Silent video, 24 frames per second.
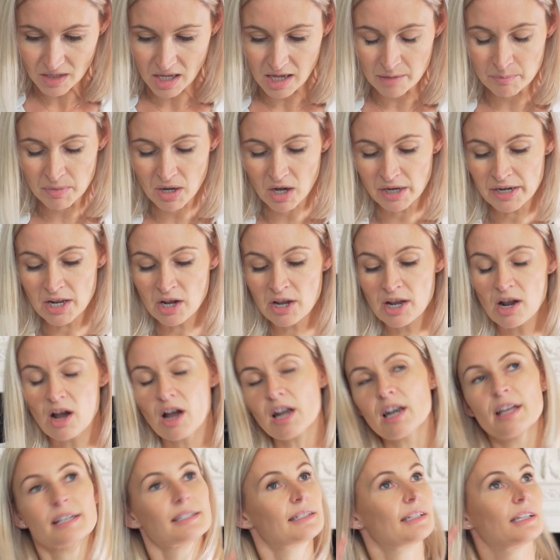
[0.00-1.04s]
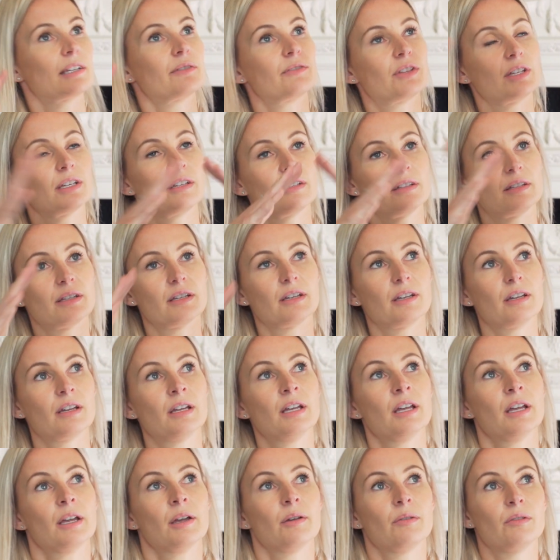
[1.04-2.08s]
And I like to think of
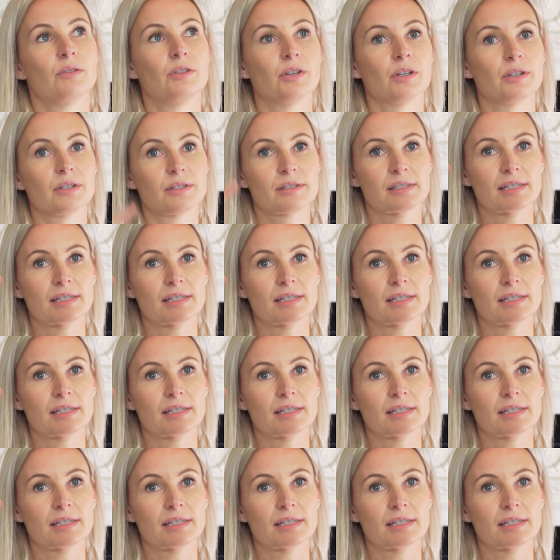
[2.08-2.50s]
the